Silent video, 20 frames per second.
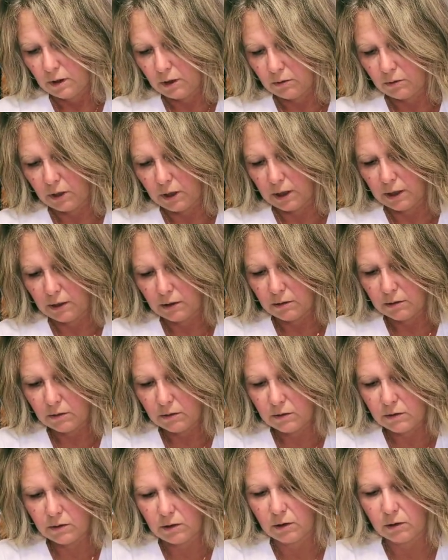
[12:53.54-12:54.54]
Okay,
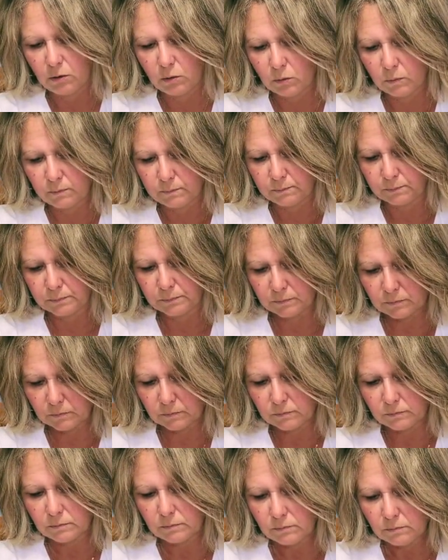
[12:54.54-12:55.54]
so
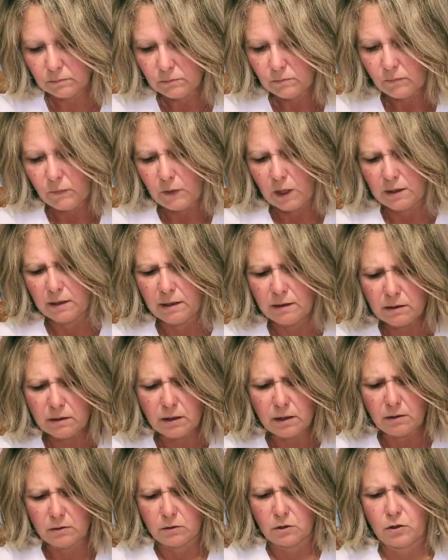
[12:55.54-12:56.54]
this
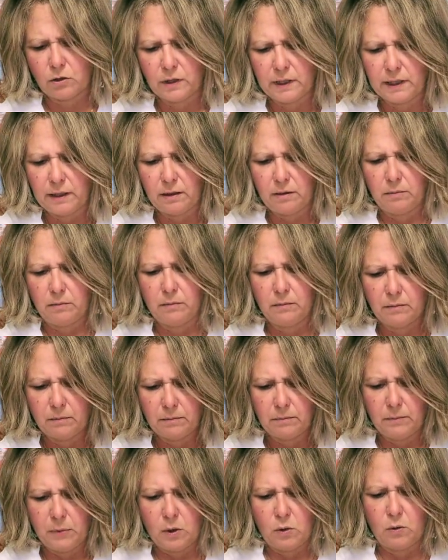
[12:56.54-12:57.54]
little trinket
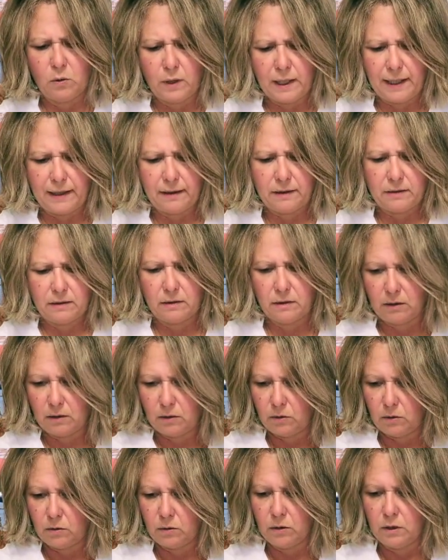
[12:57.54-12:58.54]
bowl has
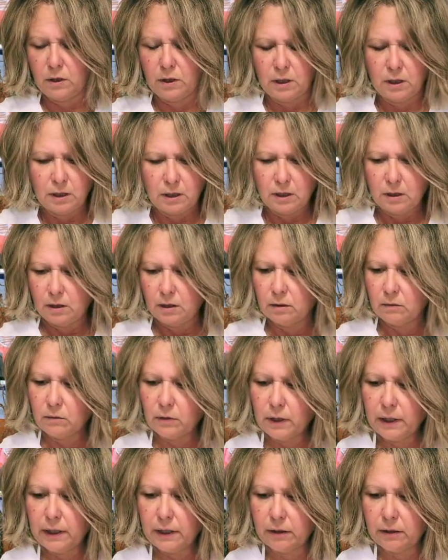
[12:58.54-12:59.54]
little,
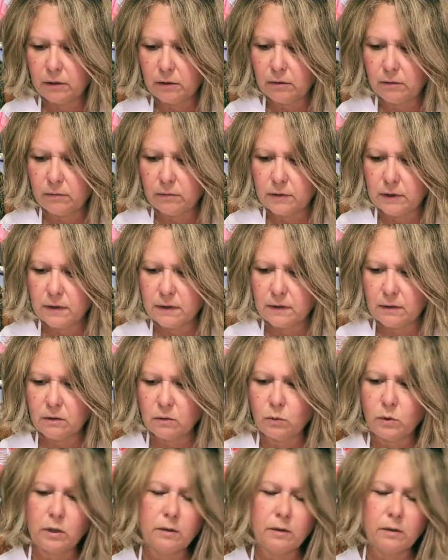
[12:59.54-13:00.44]
right here, this is